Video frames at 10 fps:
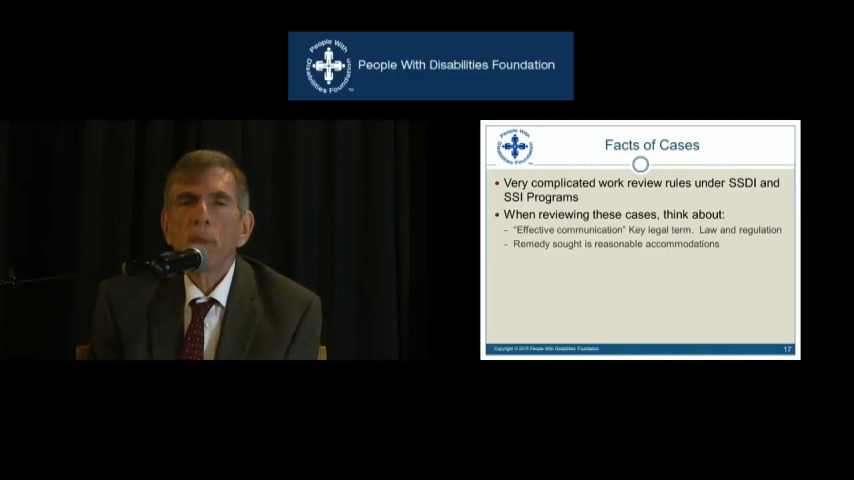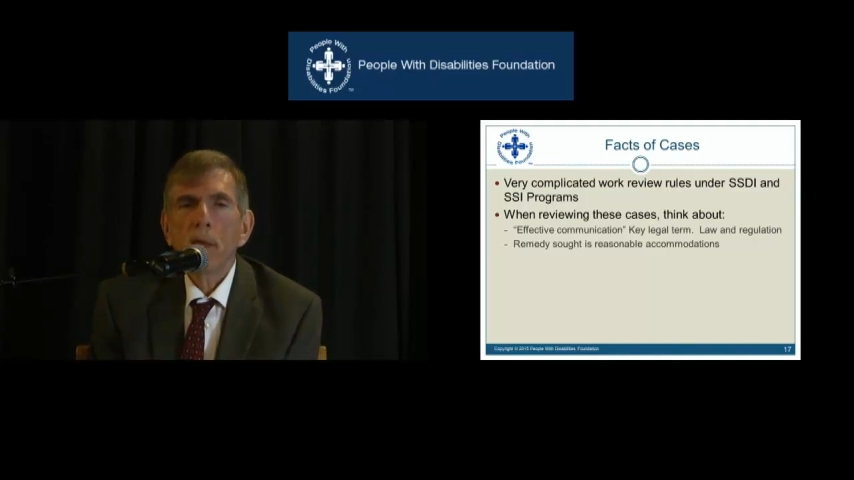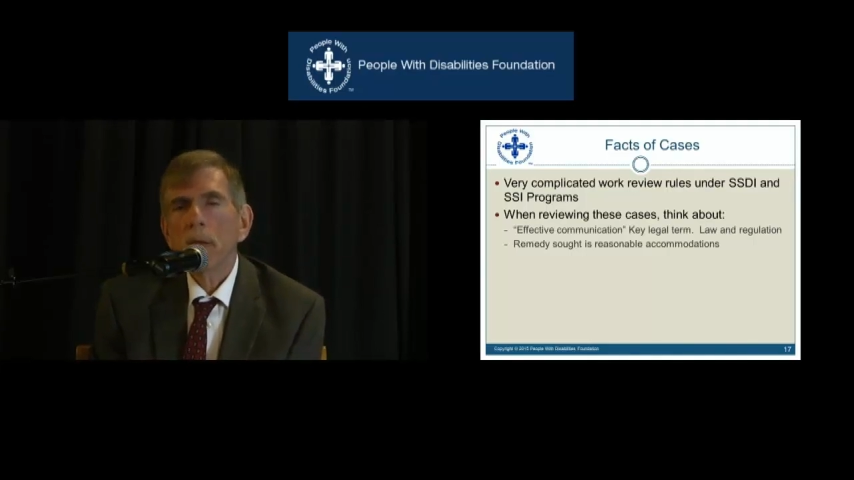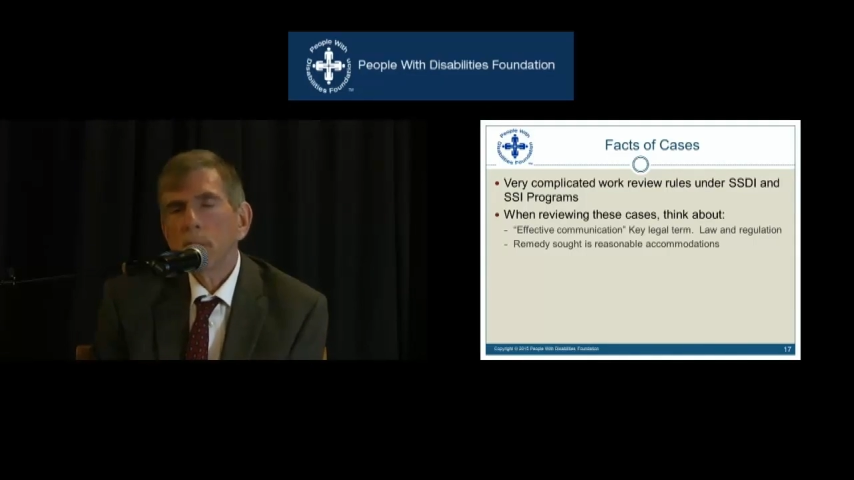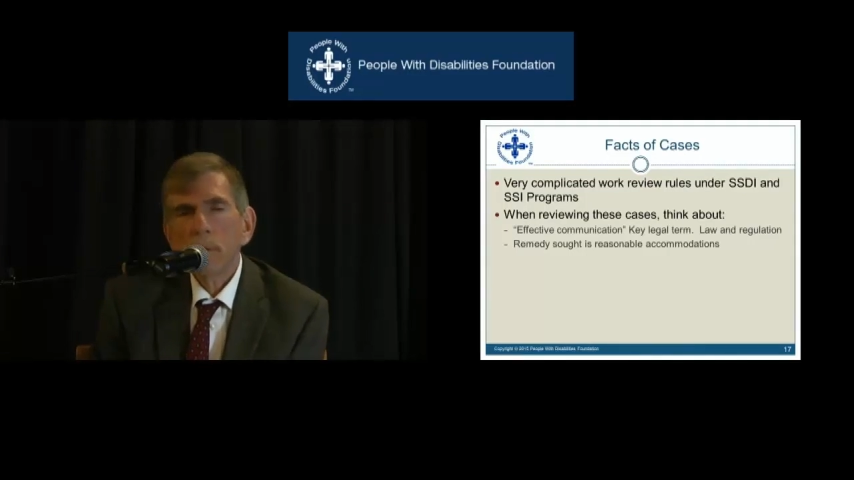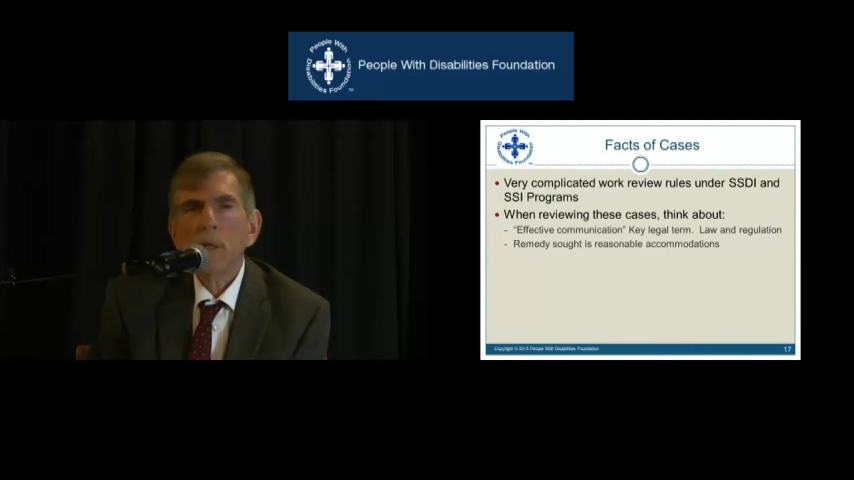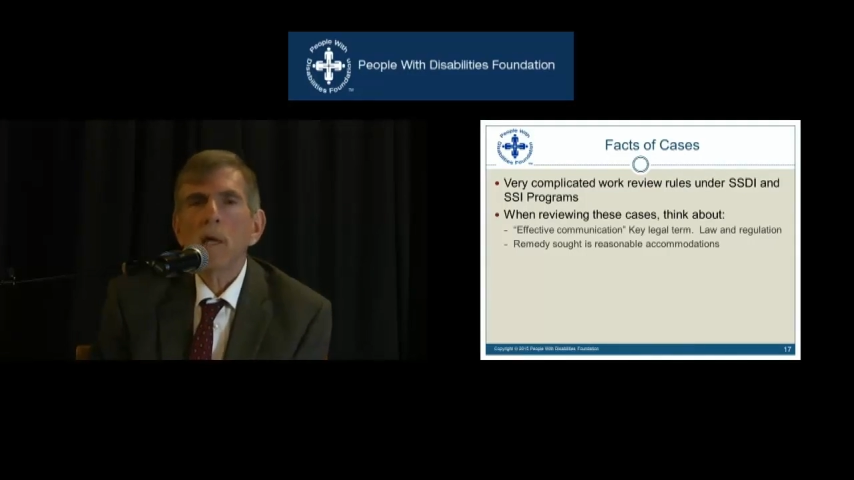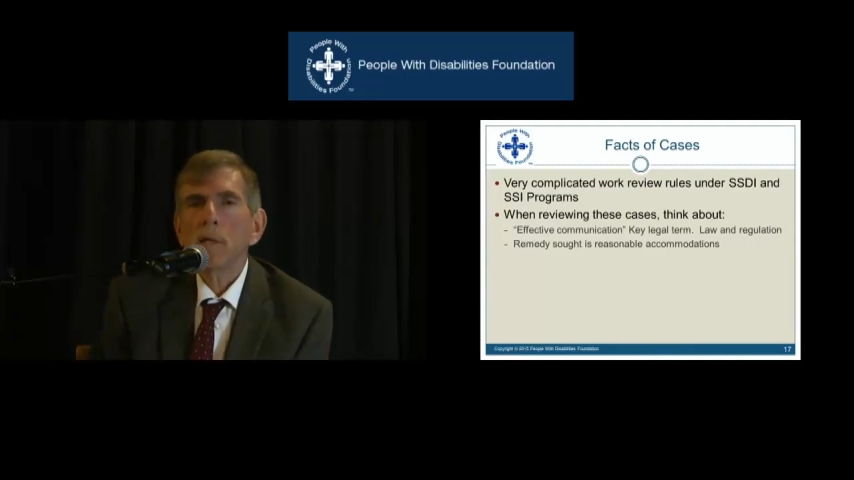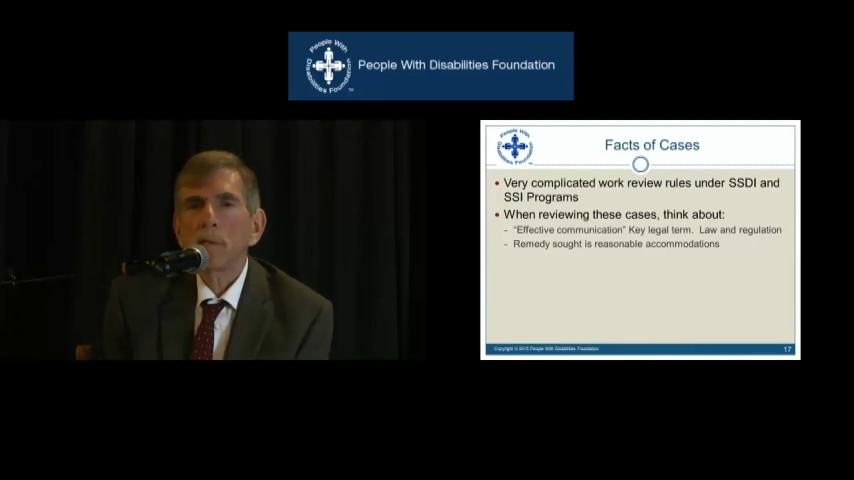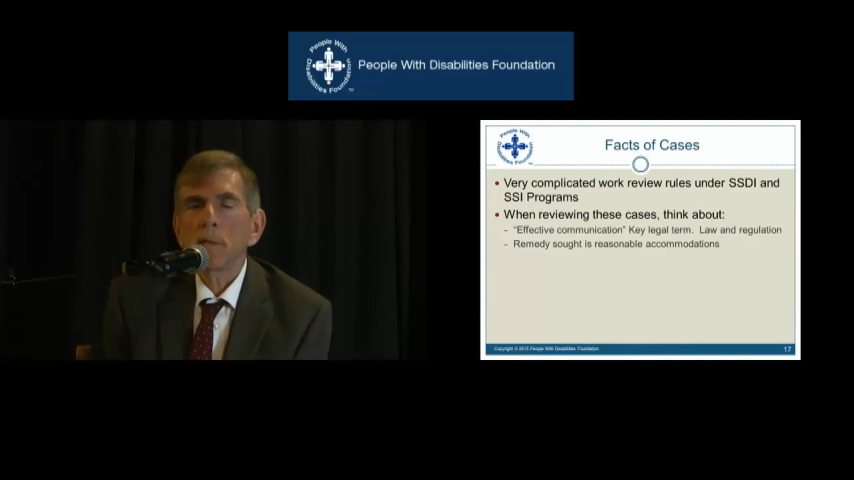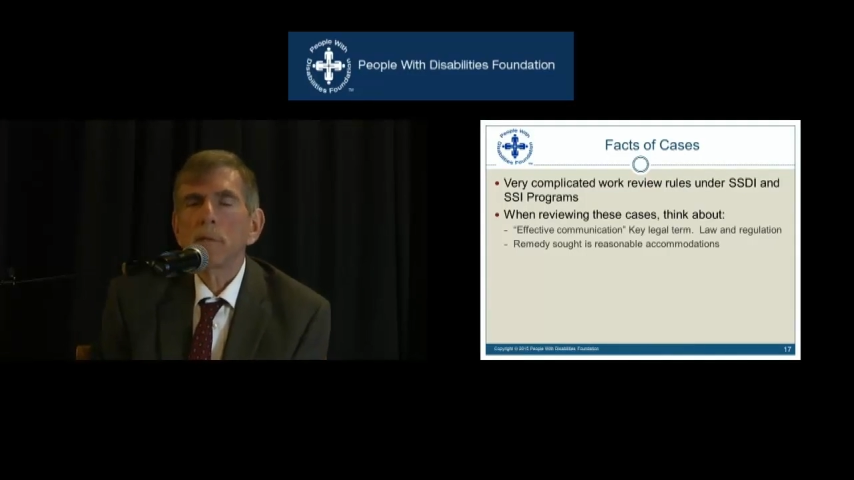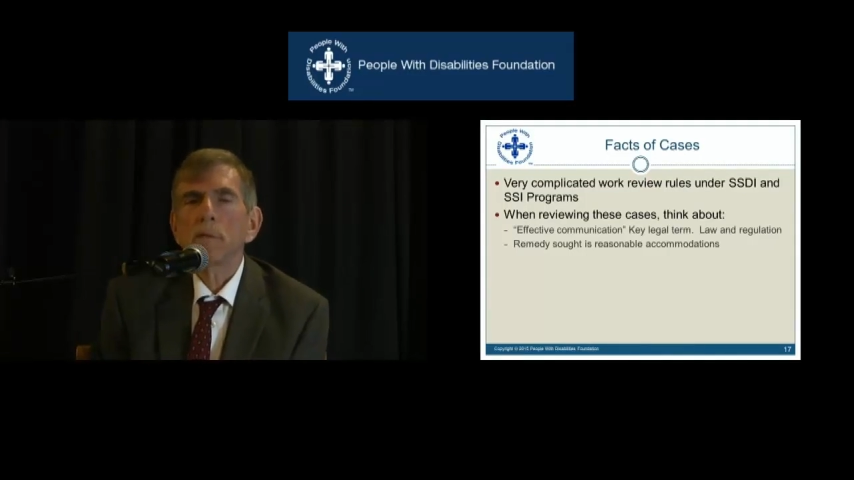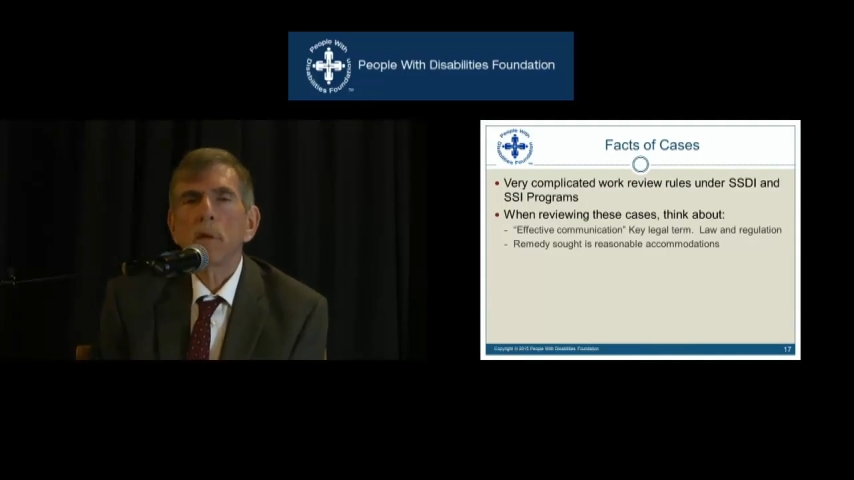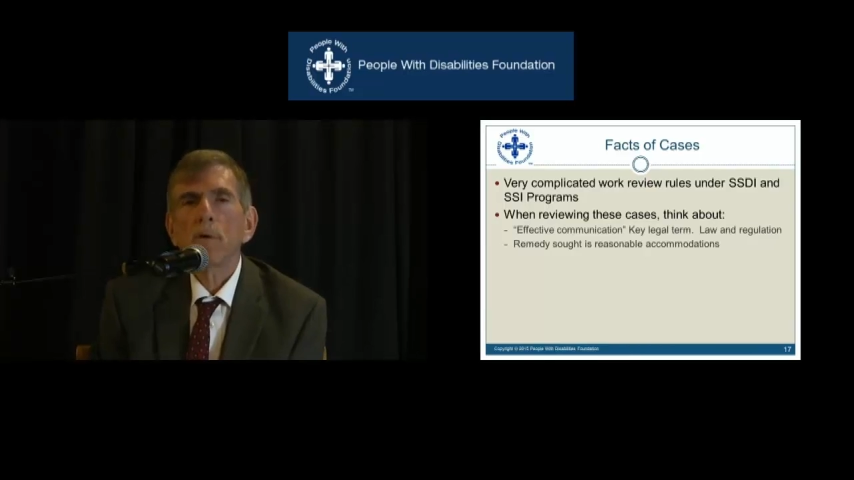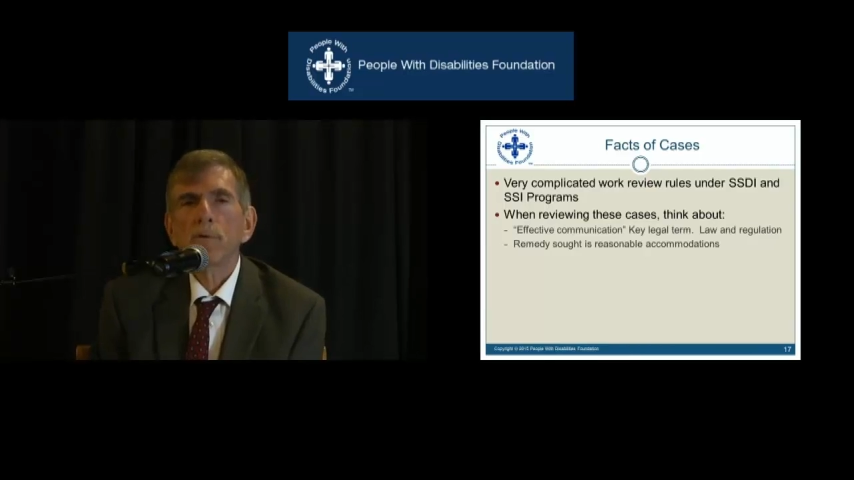and in this case it's the
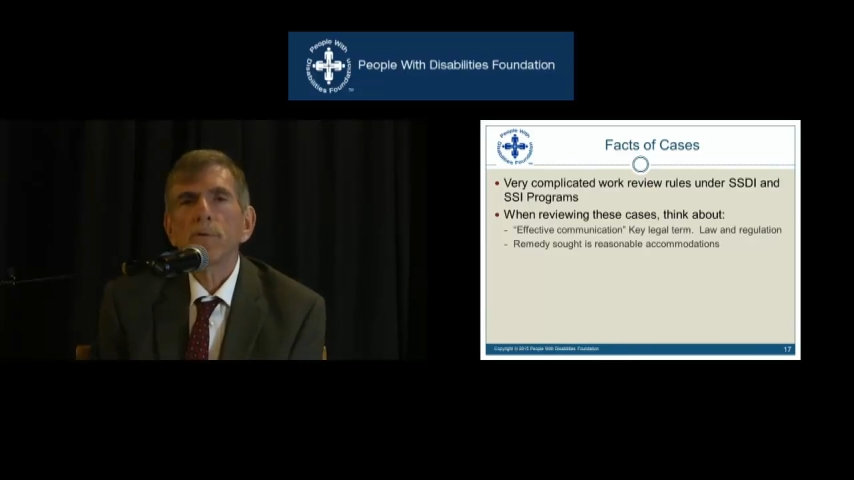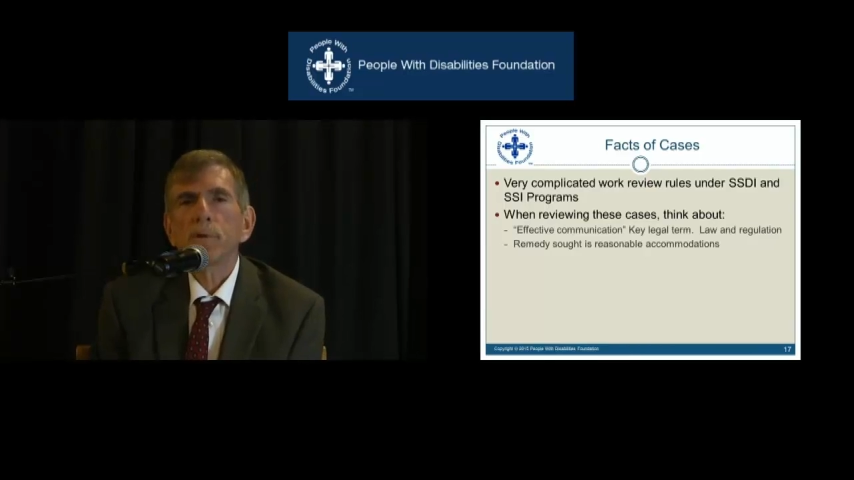Social